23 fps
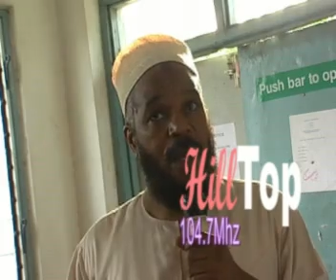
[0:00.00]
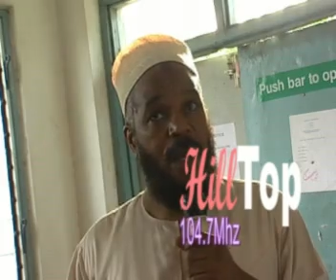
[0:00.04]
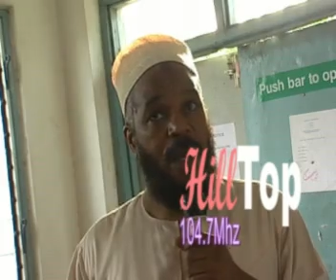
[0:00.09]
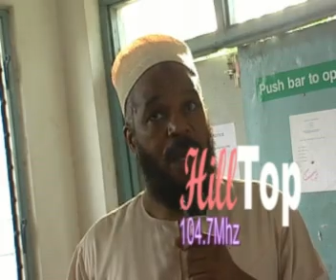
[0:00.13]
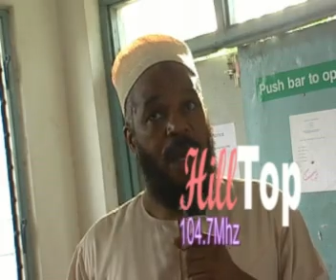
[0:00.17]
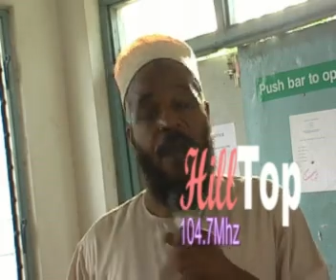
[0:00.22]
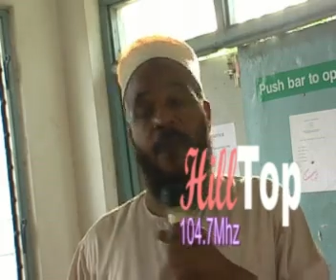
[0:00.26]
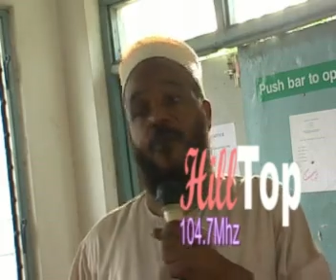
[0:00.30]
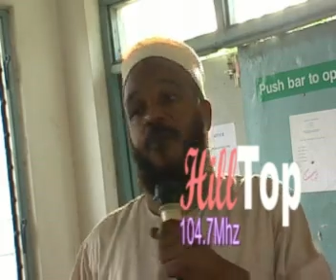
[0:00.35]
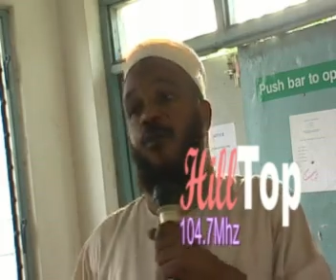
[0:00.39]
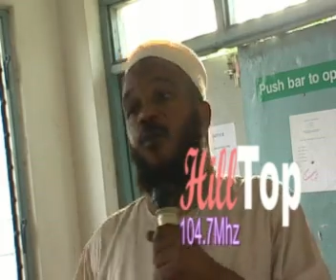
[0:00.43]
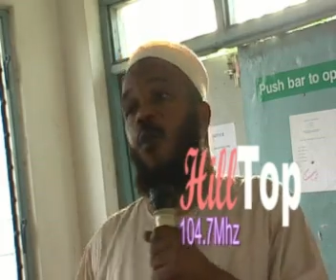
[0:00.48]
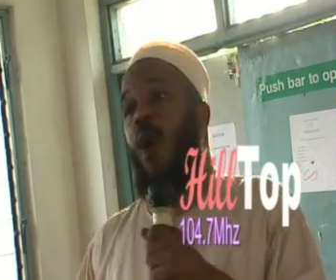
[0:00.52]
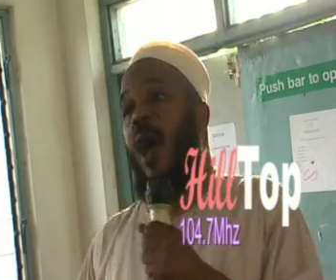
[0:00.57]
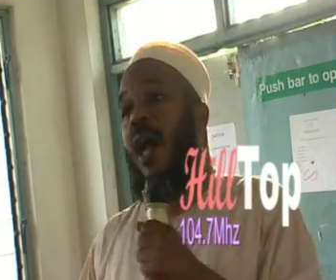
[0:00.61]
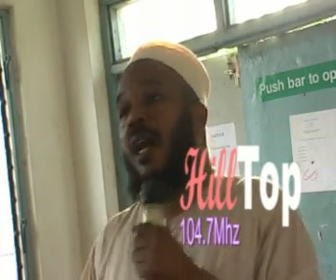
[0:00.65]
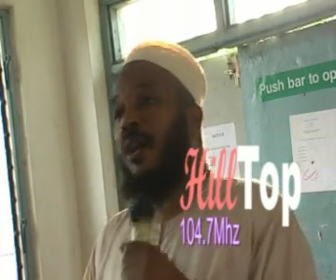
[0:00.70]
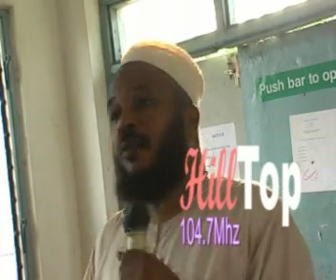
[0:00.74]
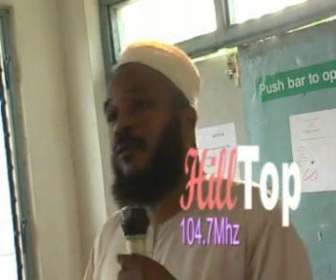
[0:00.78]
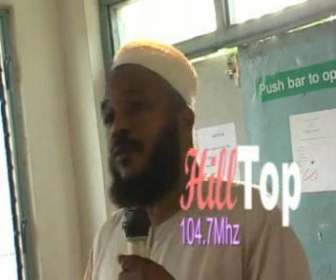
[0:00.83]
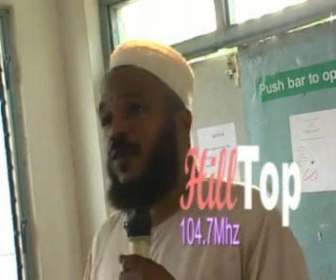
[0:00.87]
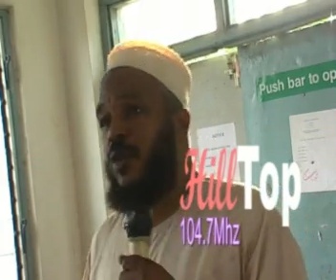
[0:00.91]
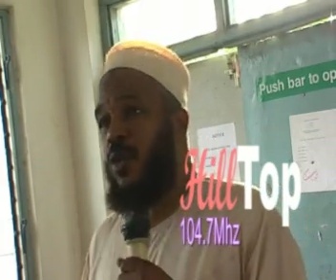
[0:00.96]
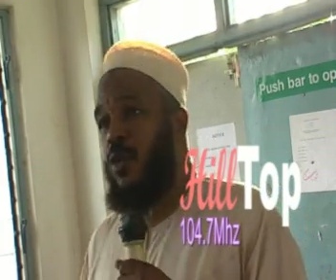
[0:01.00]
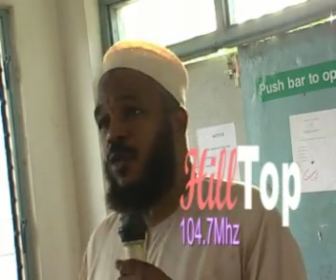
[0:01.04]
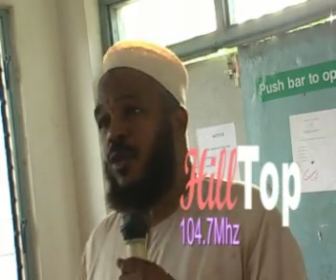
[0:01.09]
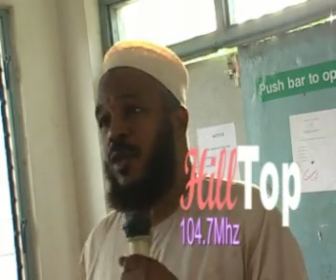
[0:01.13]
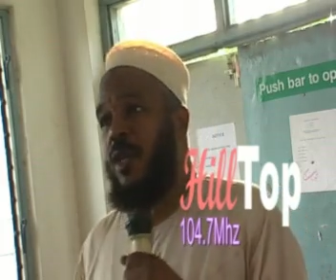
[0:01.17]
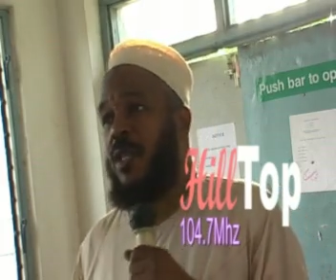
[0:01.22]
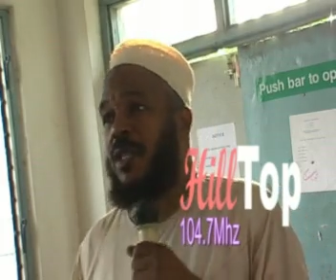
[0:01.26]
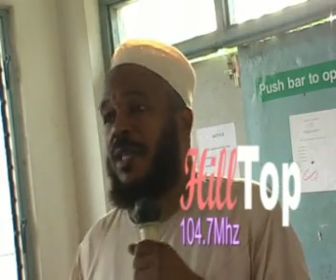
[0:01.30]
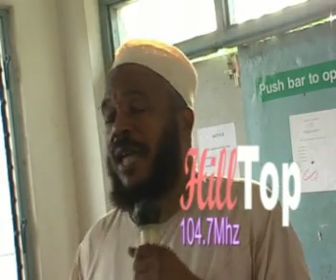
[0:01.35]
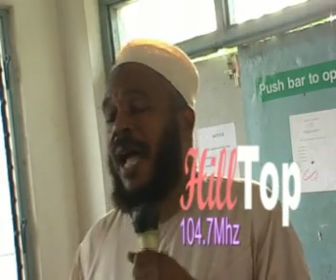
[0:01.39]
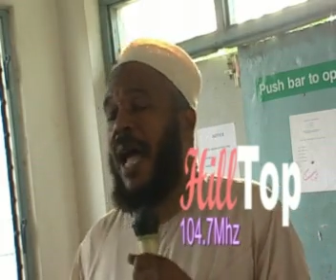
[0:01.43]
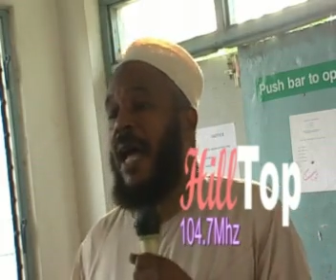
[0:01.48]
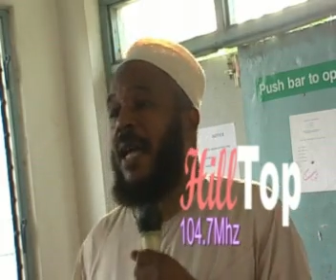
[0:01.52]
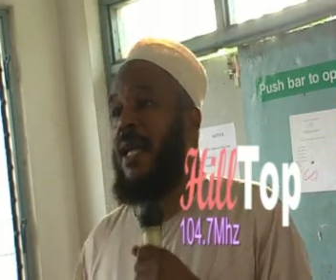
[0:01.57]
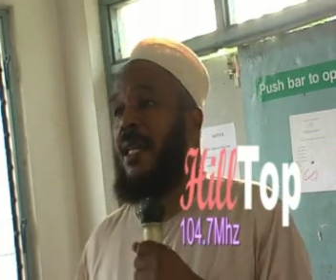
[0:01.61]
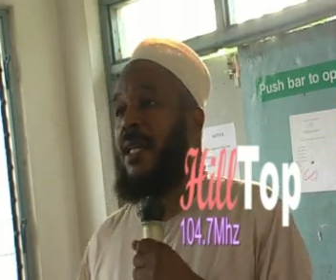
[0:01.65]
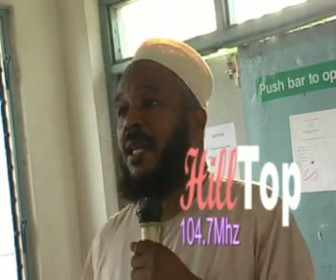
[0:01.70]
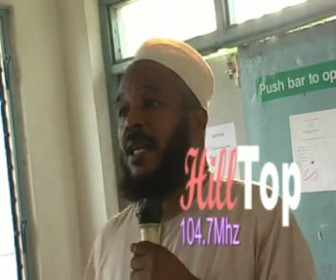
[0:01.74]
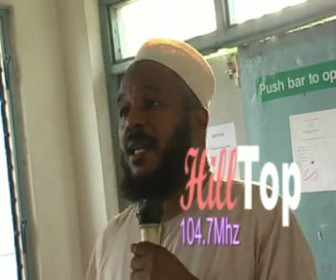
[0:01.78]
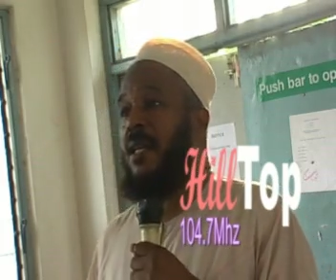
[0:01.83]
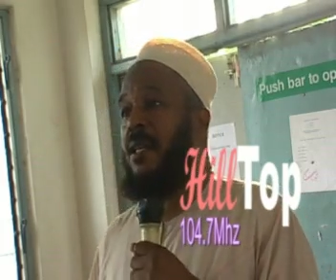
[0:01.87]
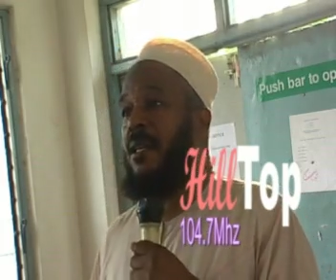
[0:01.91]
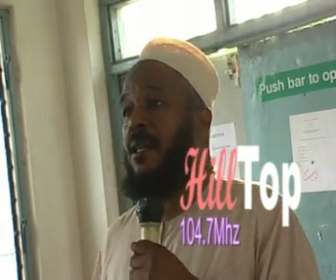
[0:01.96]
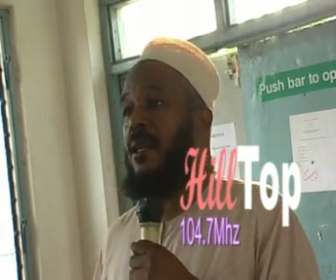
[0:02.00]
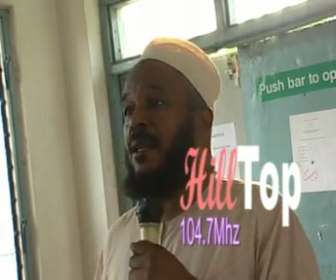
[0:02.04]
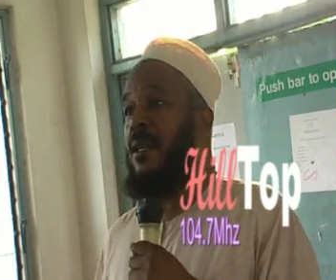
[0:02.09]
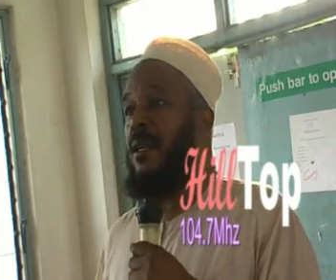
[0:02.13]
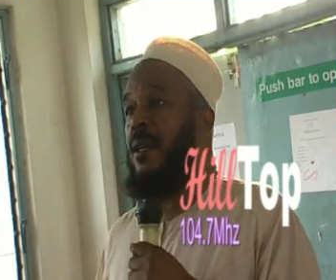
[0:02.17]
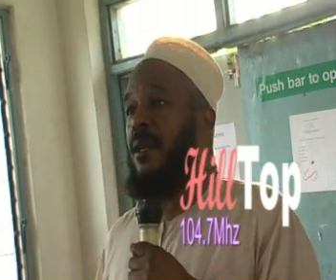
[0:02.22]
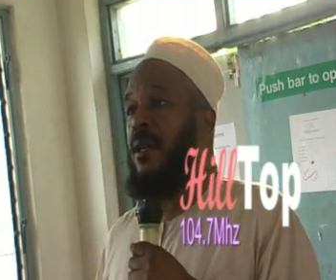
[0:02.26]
if one of you decided